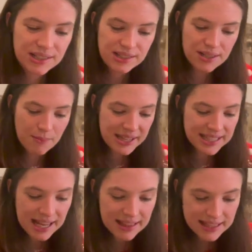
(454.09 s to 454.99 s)
So my
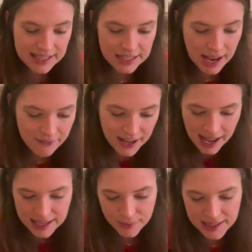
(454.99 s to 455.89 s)
Skein and the Stitch advent,
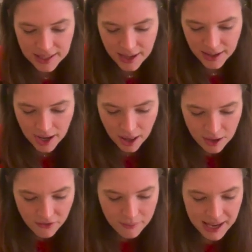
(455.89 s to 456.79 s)
as we saw, the color
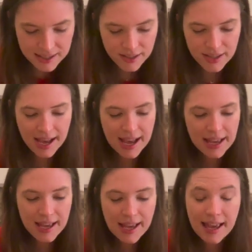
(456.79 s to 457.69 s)
from
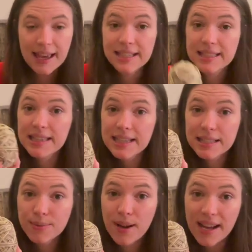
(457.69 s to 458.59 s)
yesterday is
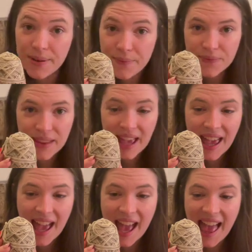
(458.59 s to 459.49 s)
this one,
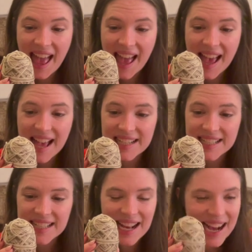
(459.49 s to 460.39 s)

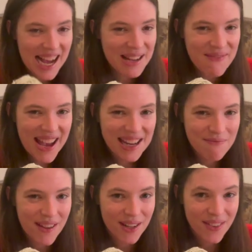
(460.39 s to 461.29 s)
and I made a
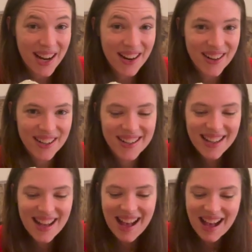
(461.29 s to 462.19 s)
bit of an error.
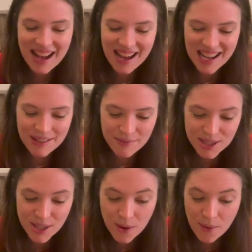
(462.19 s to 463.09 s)

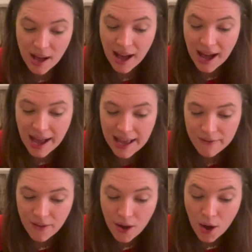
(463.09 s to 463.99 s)
So I've
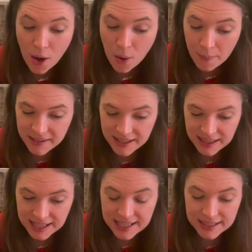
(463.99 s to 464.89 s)
opened
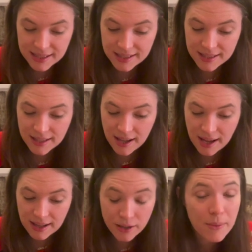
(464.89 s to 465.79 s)
these
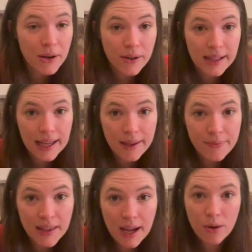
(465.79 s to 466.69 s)
a little bit early
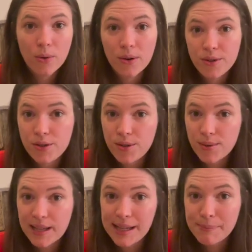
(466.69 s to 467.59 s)
in order to
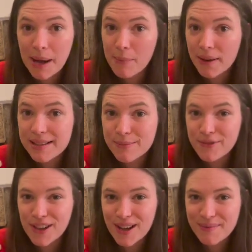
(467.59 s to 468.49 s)
keep up with some
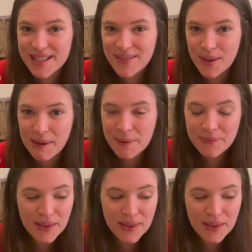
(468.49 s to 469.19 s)
Vlogmas filming.